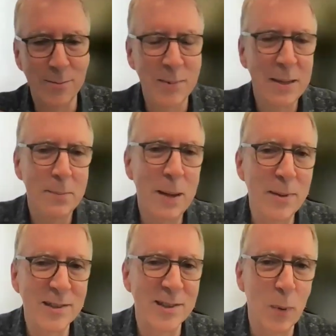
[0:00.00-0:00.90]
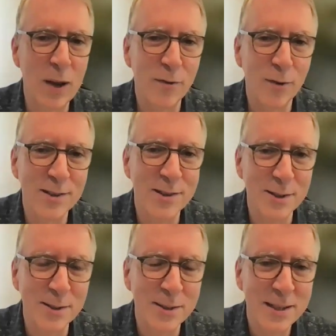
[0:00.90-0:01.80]
And maybe this is a way for us
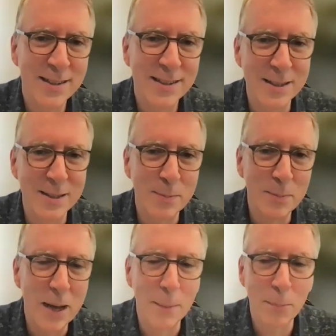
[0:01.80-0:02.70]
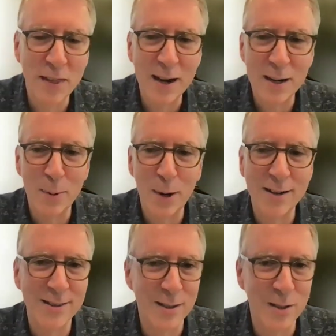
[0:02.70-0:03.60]
to, to uh, put that into
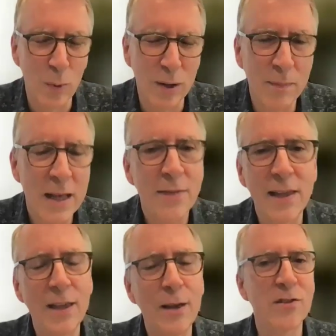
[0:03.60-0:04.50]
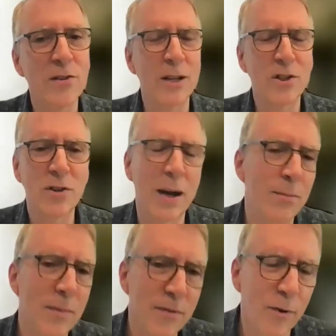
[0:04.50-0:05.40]
practice as well. Thank you so much,
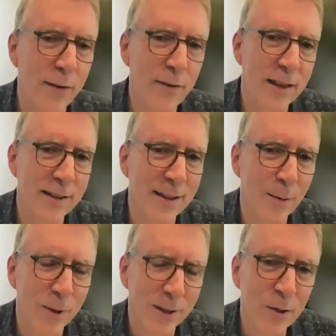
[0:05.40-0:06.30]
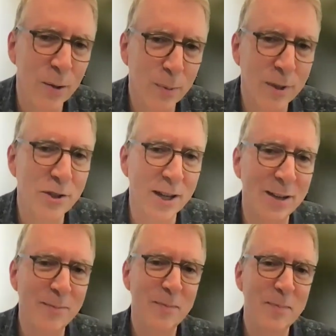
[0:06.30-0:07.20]
Tom, for everything today. Really do appreciate it.